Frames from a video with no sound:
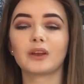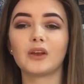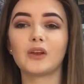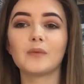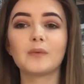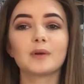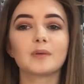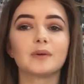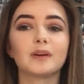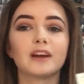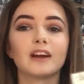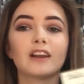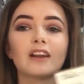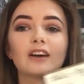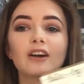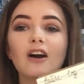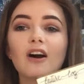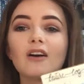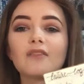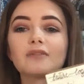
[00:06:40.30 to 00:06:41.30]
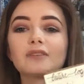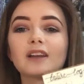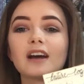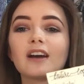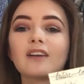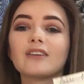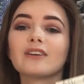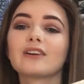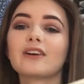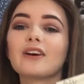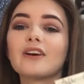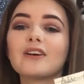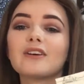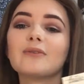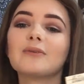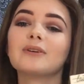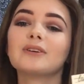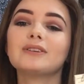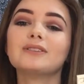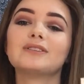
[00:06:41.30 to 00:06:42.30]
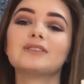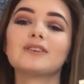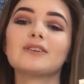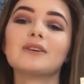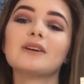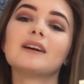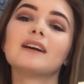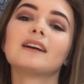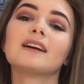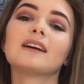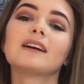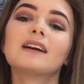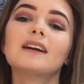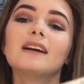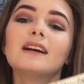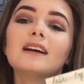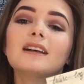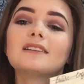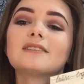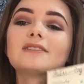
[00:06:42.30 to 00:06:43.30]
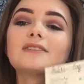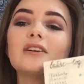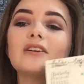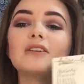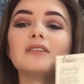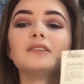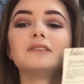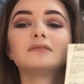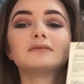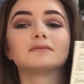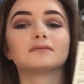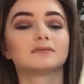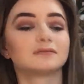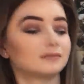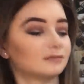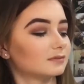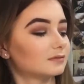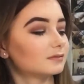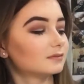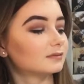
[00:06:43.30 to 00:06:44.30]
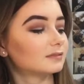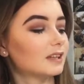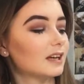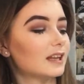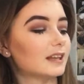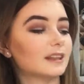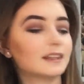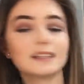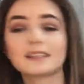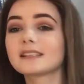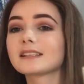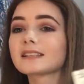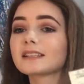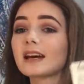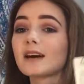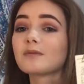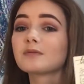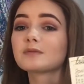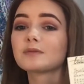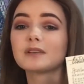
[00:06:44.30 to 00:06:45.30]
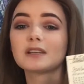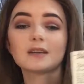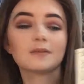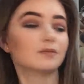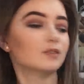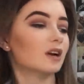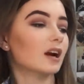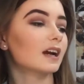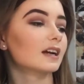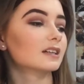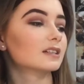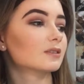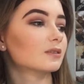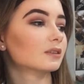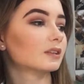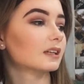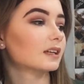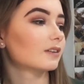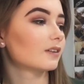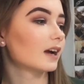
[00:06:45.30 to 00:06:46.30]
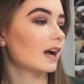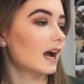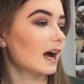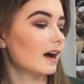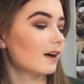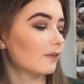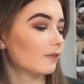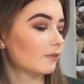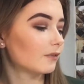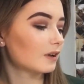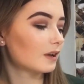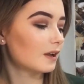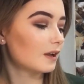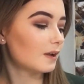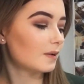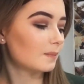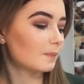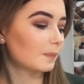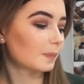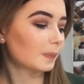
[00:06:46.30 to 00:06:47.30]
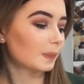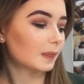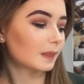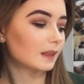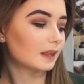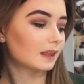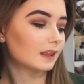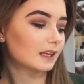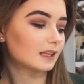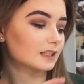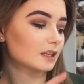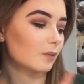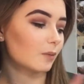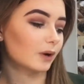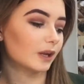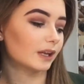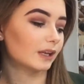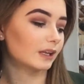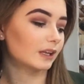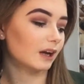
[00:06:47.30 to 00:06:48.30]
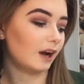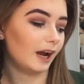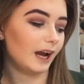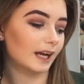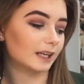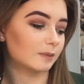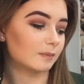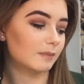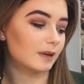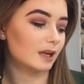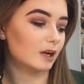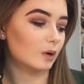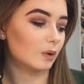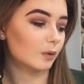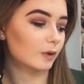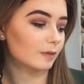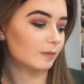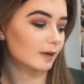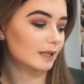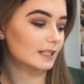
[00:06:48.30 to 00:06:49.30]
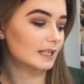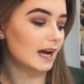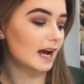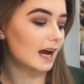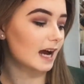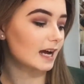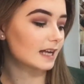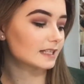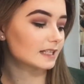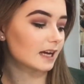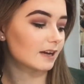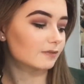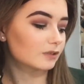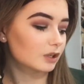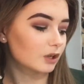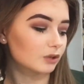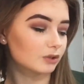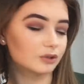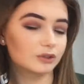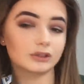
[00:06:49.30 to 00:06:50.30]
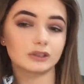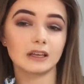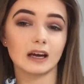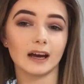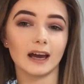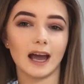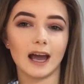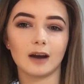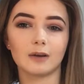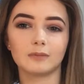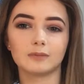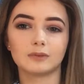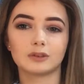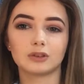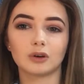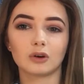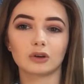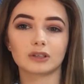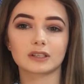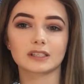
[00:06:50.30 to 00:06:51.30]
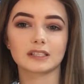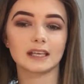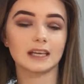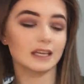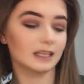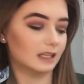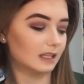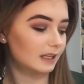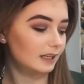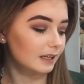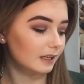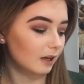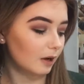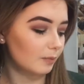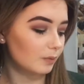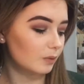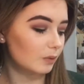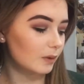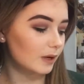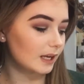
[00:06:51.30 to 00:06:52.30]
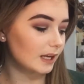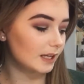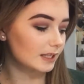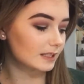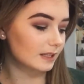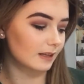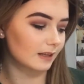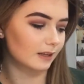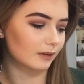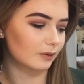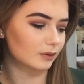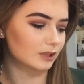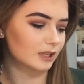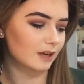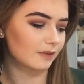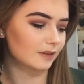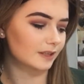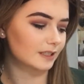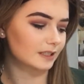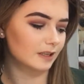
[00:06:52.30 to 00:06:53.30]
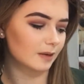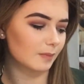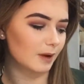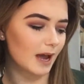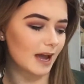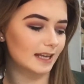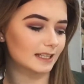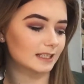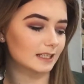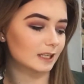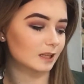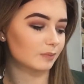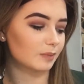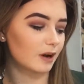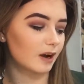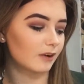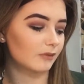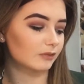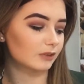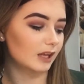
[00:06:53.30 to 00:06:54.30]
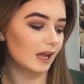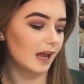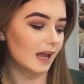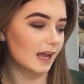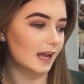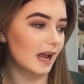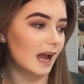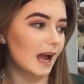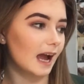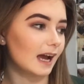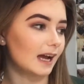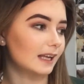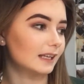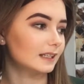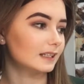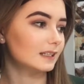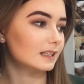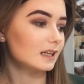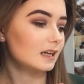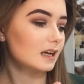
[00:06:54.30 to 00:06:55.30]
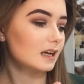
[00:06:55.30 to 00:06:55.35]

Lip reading: "You're meant to be here like half an hour ago, what are you doing?" So this helps me keep track. So on here I have things like when I had a meal with my dad, I have to go like help dog sit in a couple of weeks, and then I also have things like my 18th birthday and